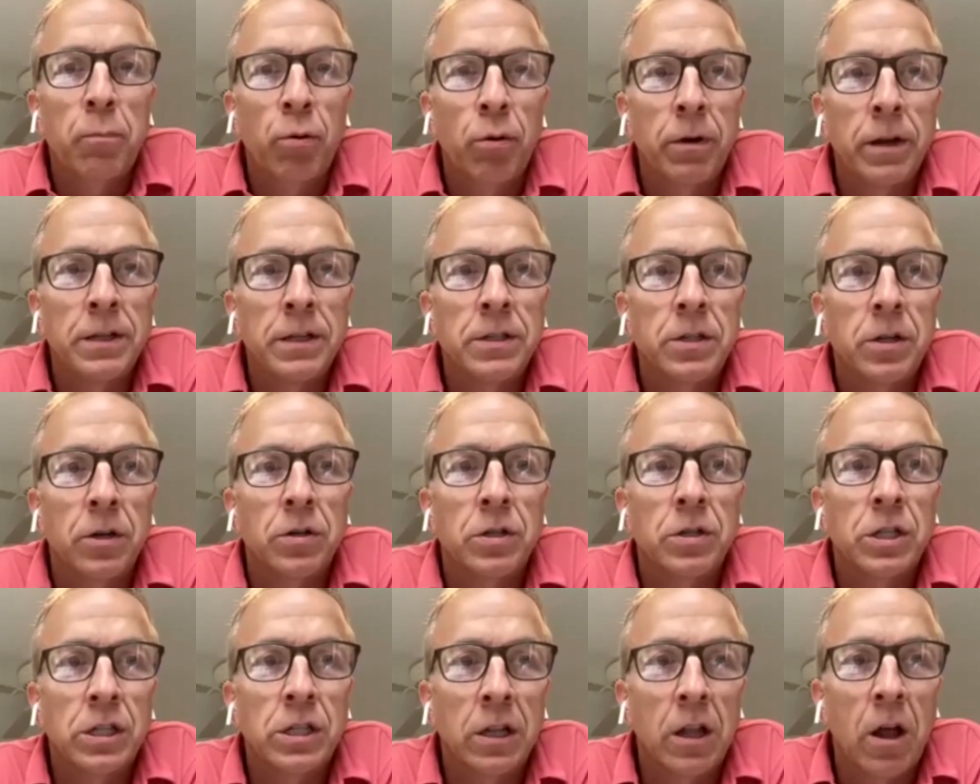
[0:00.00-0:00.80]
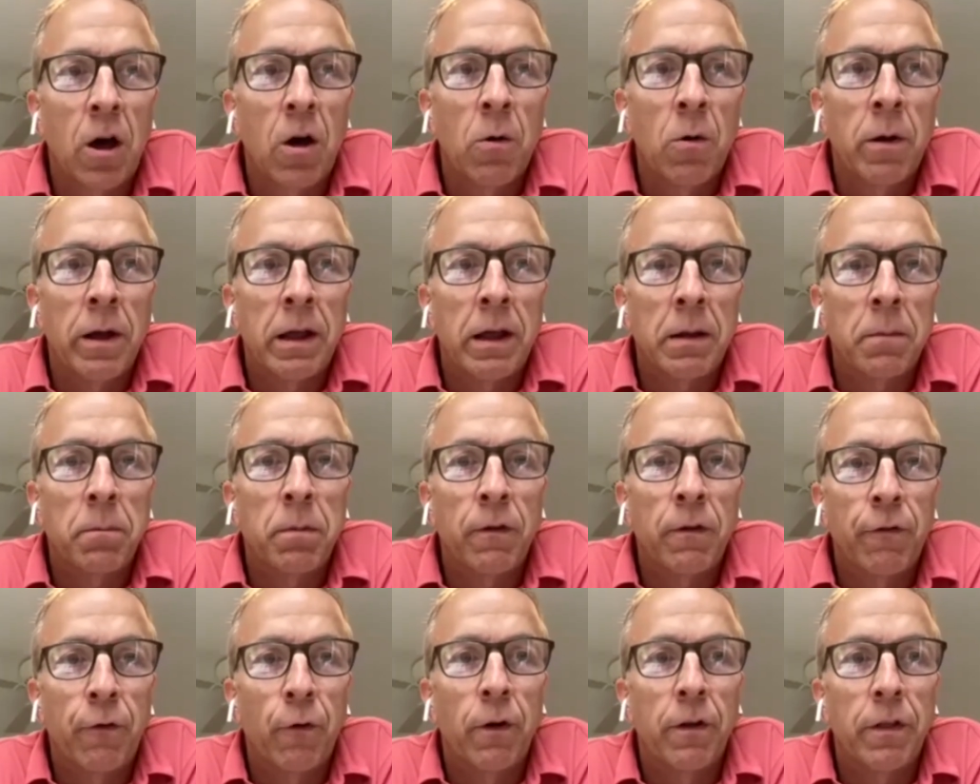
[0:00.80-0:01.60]
prints are slowing
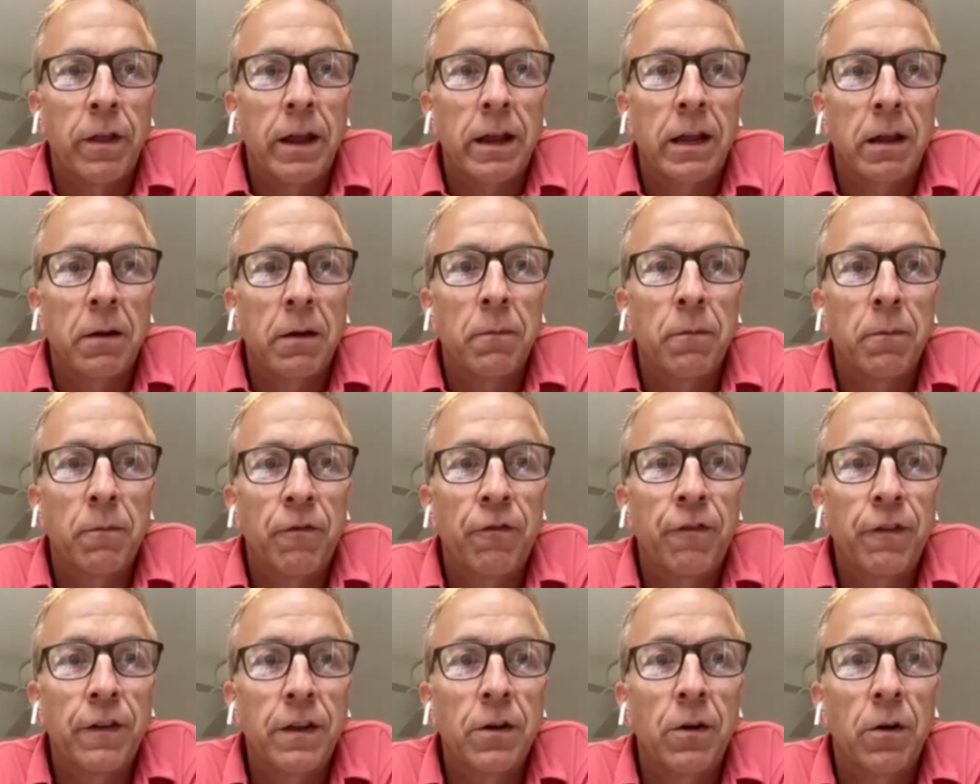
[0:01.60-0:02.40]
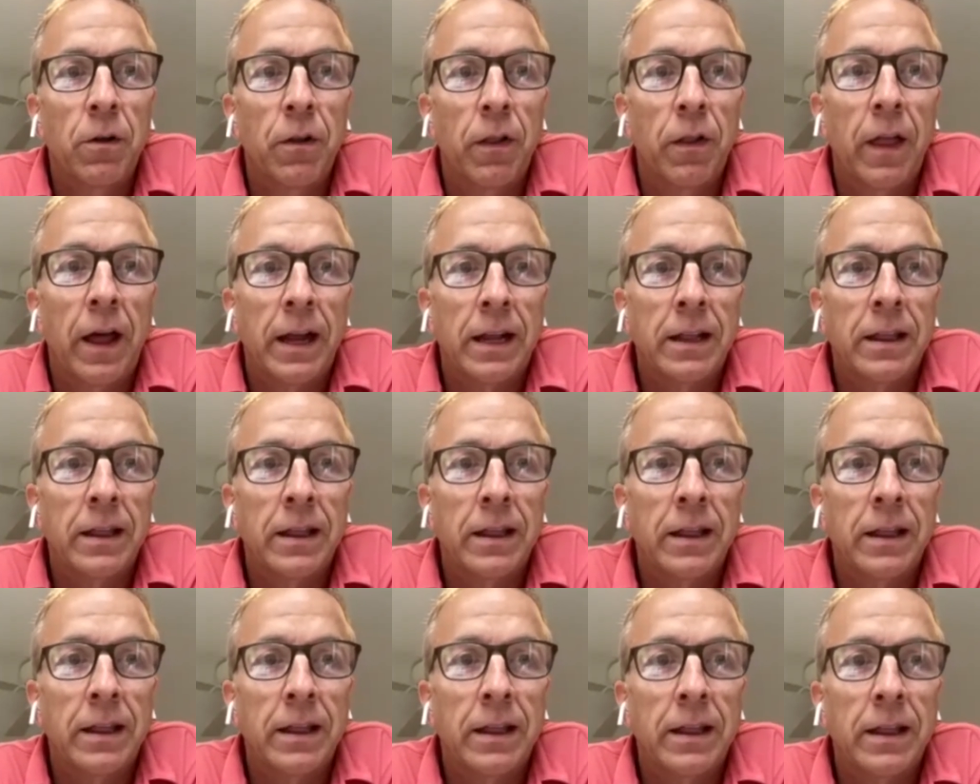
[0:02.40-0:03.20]
before they can feel like
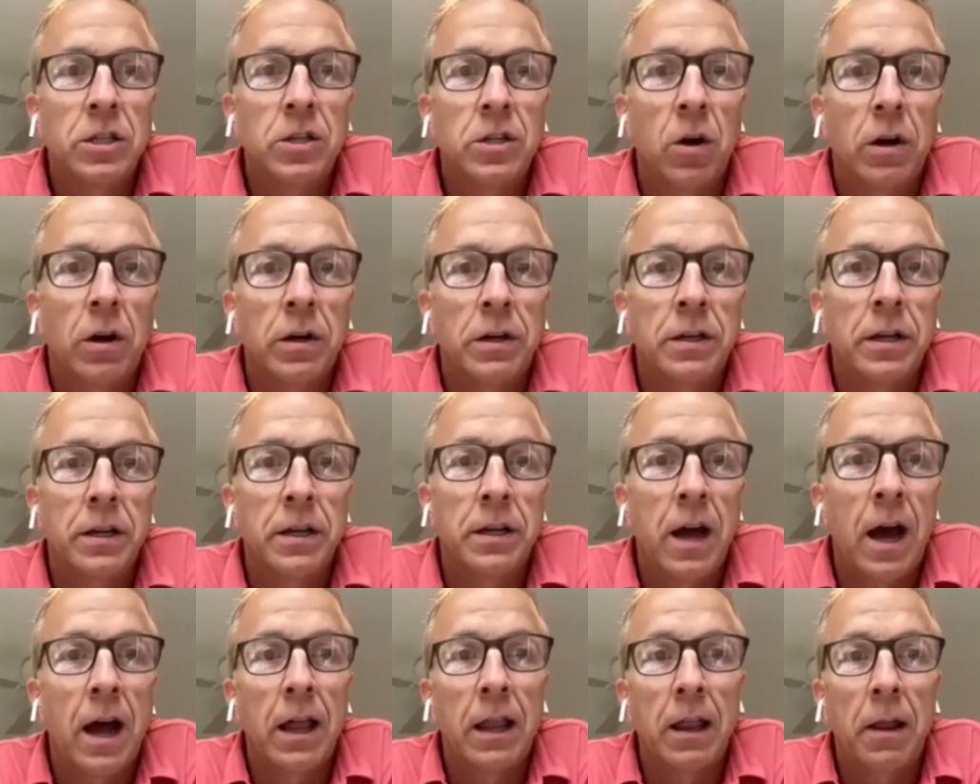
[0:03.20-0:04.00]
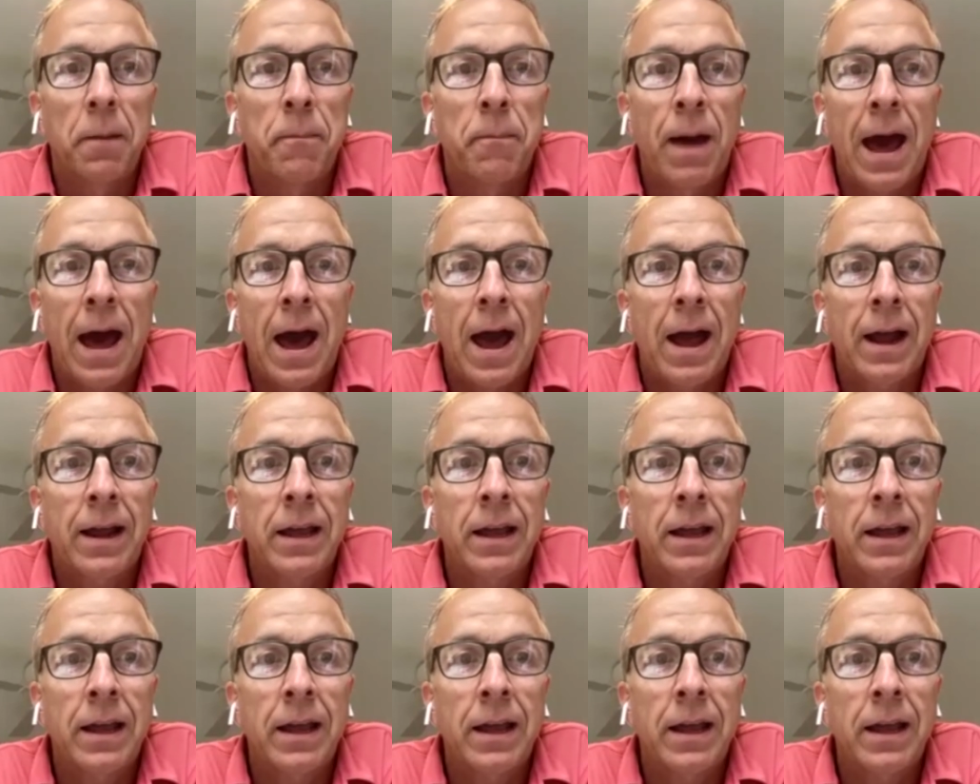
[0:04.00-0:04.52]
they could start to dial it back.